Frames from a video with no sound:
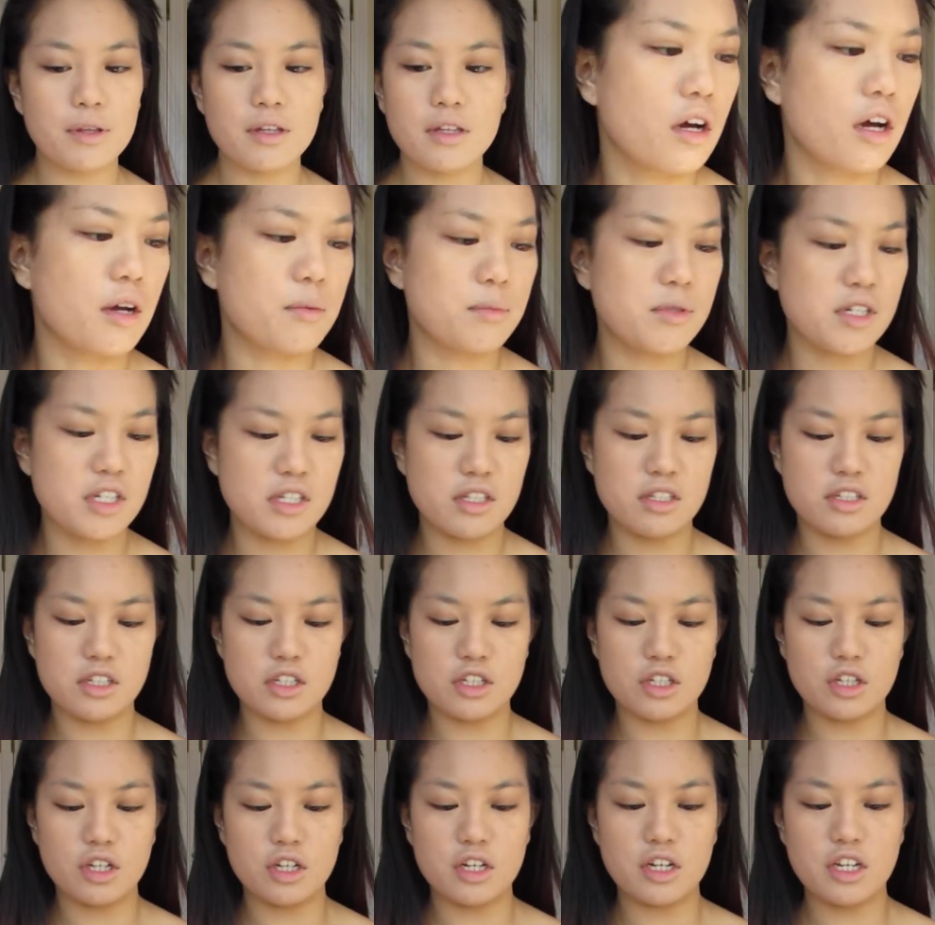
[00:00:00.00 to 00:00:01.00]
I'm
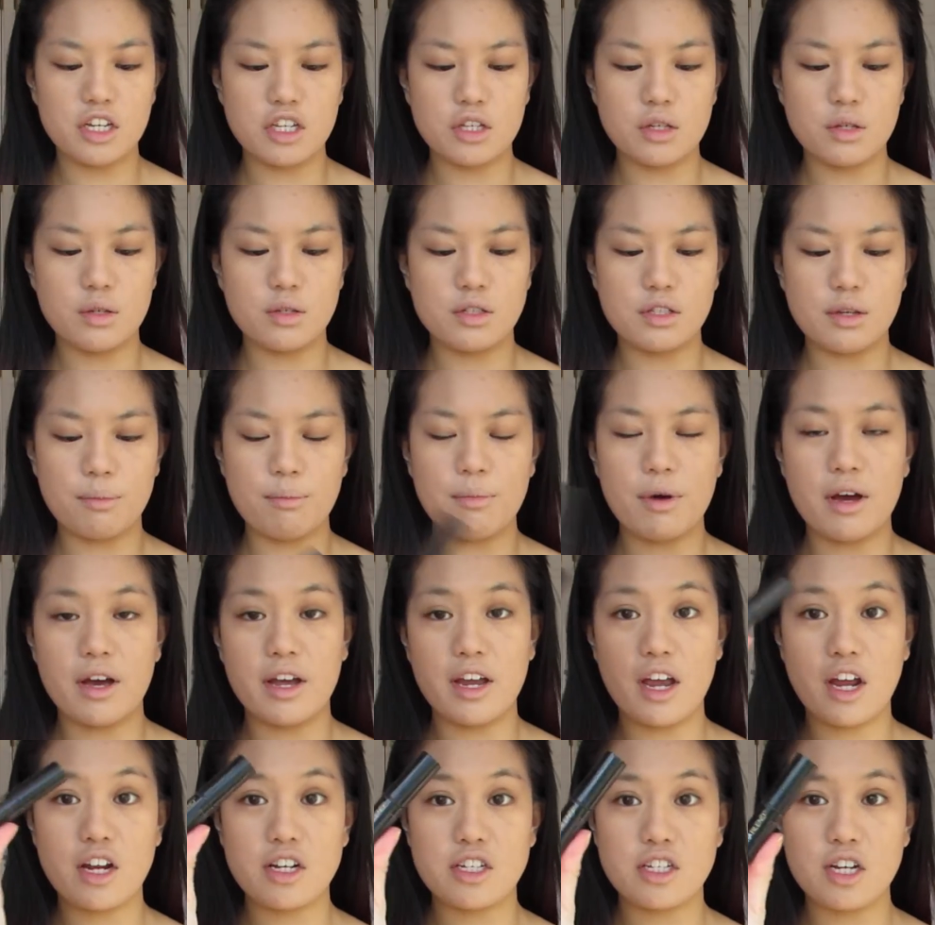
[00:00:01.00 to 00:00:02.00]
just gonna use
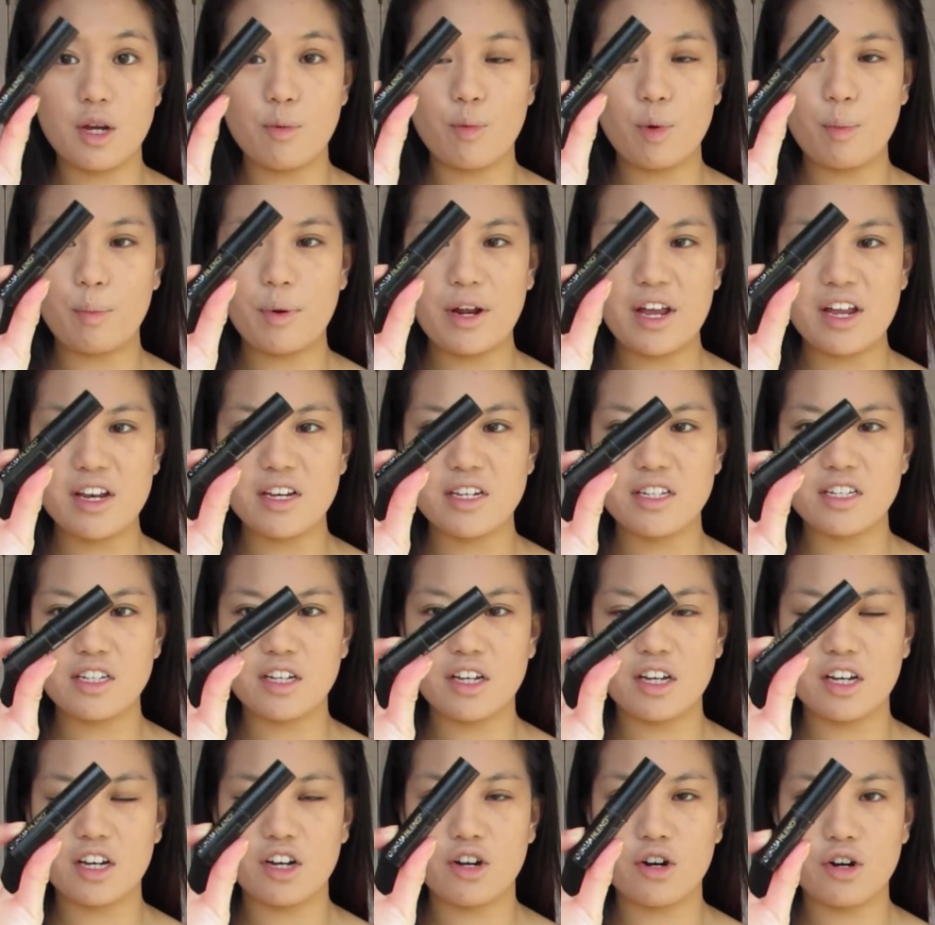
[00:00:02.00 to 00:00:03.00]
my Dermablend
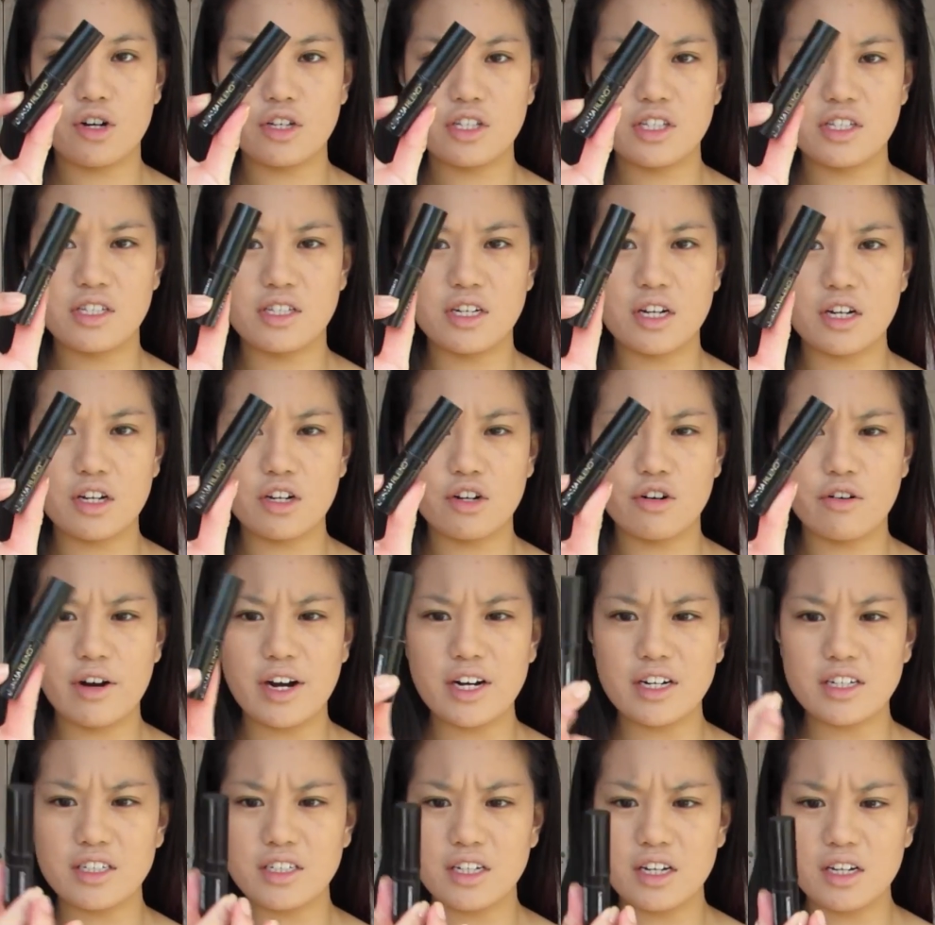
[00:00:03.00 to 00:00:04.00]
stick
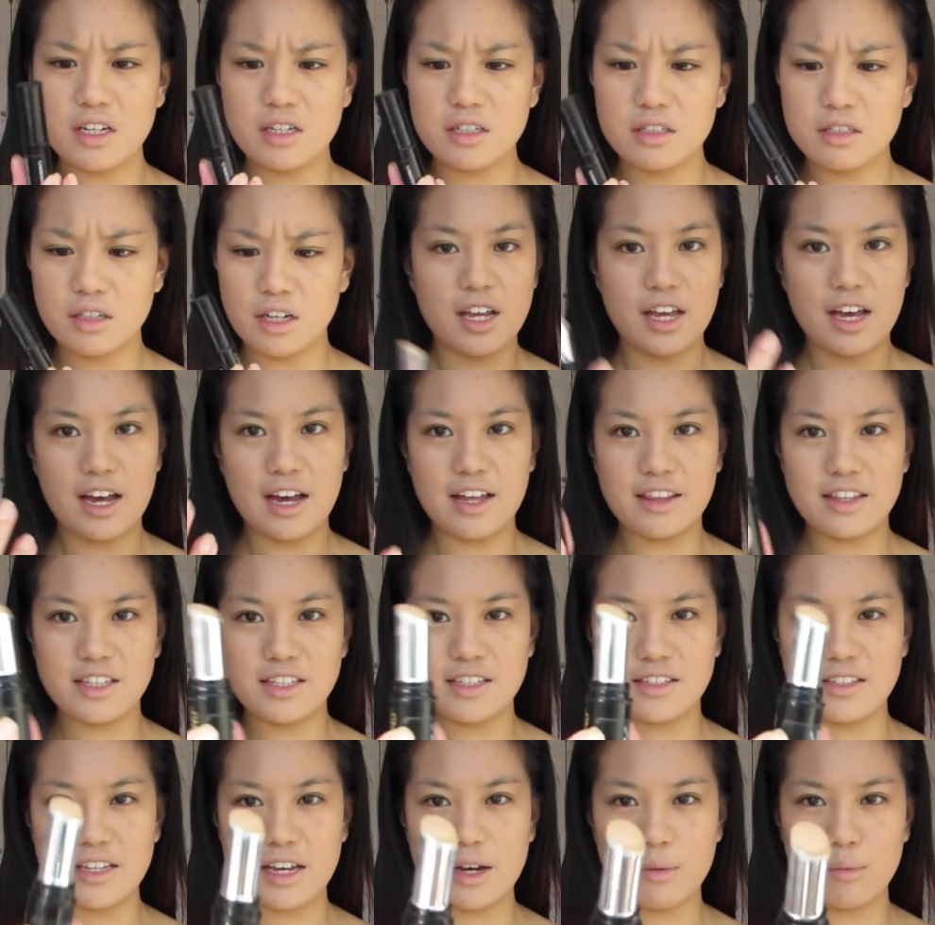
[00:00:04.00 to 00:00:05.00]
corrector, and this
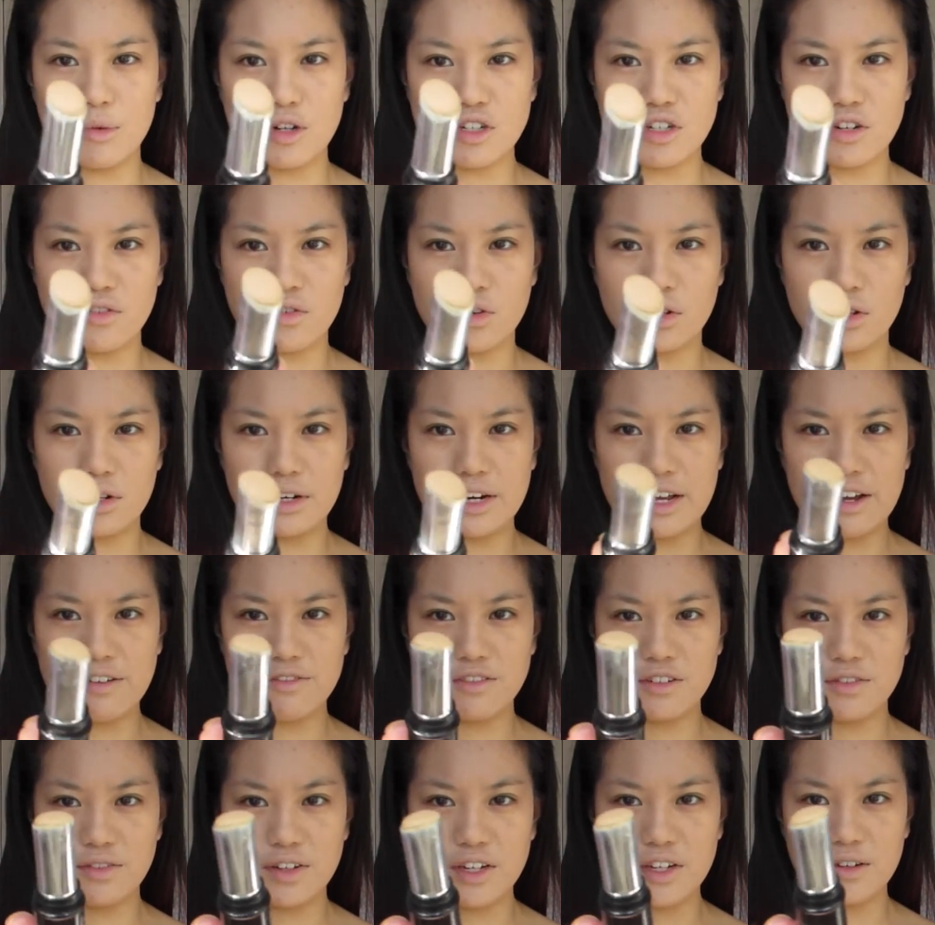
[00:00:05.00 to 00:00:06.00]
is how much I've got
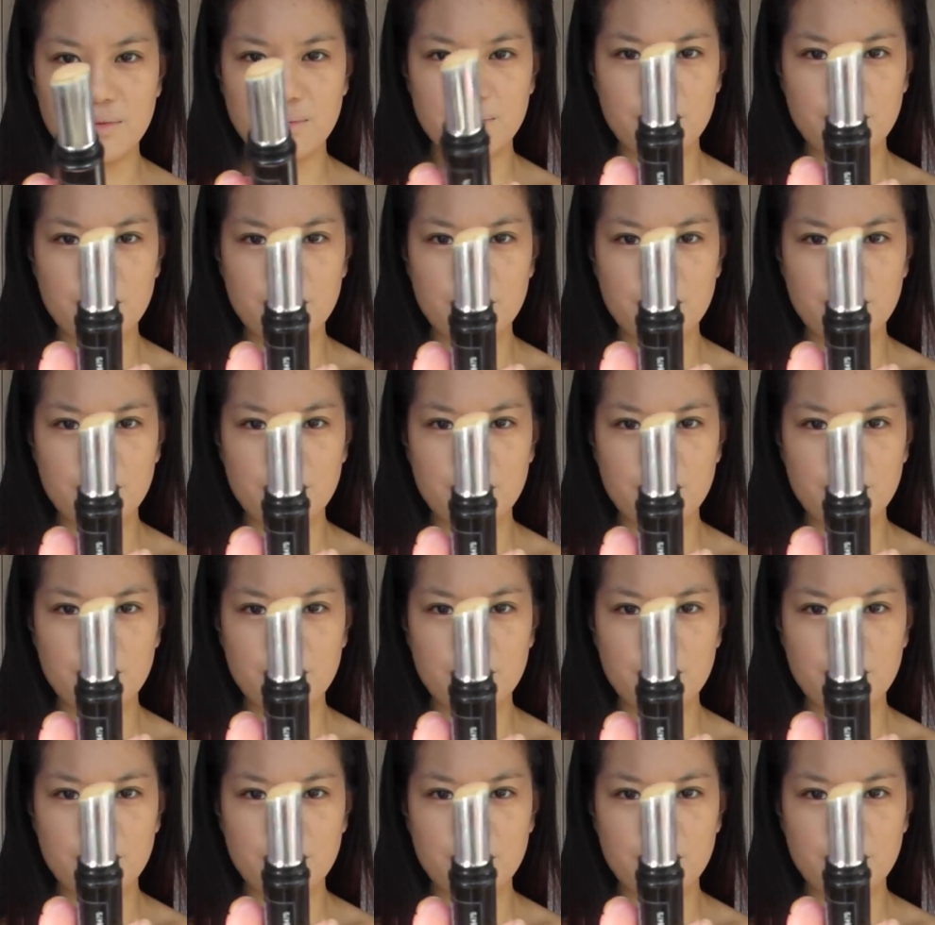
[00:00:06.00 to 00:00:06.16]
left of it.